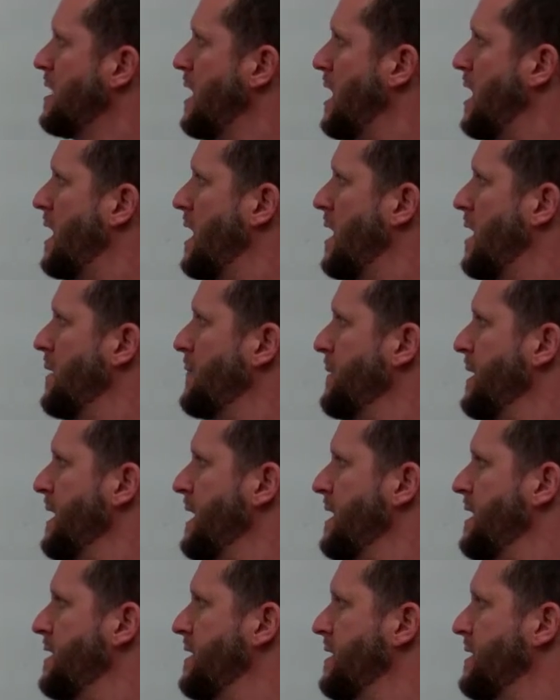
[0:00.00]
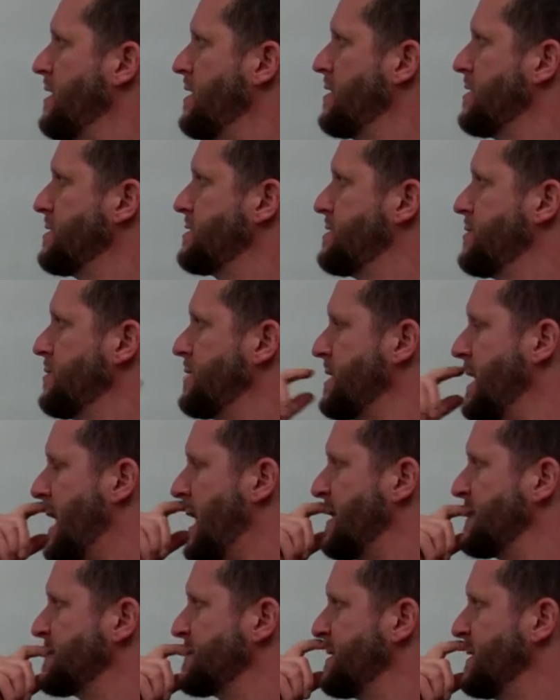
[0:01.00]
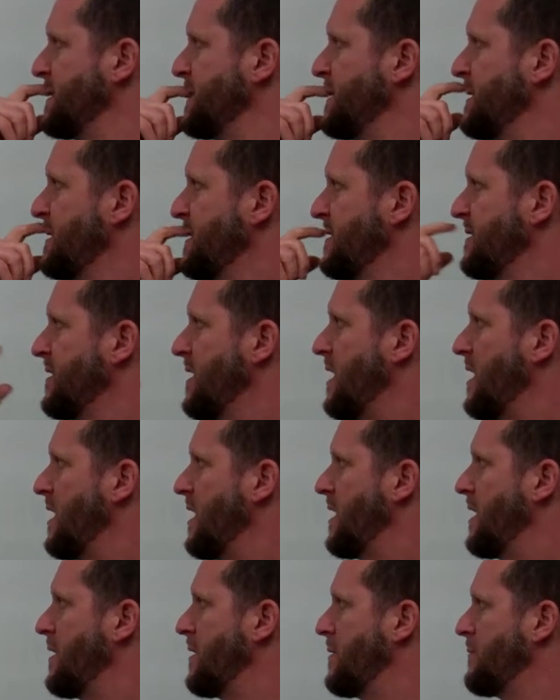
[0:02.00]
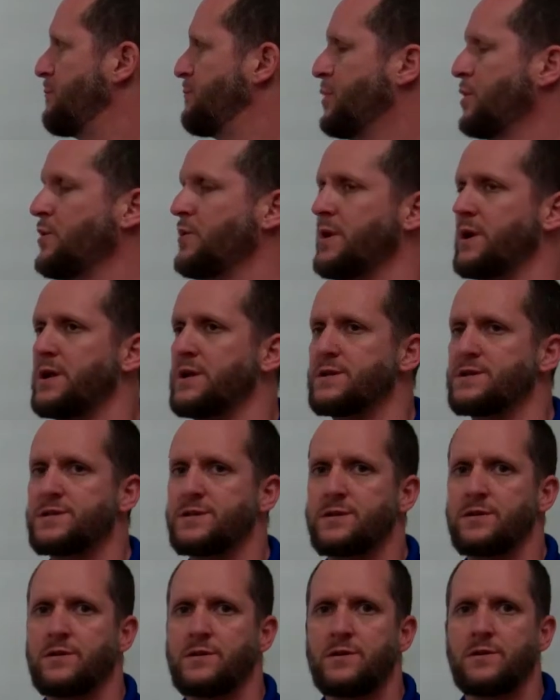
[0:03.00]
And in the year 2000, Putin is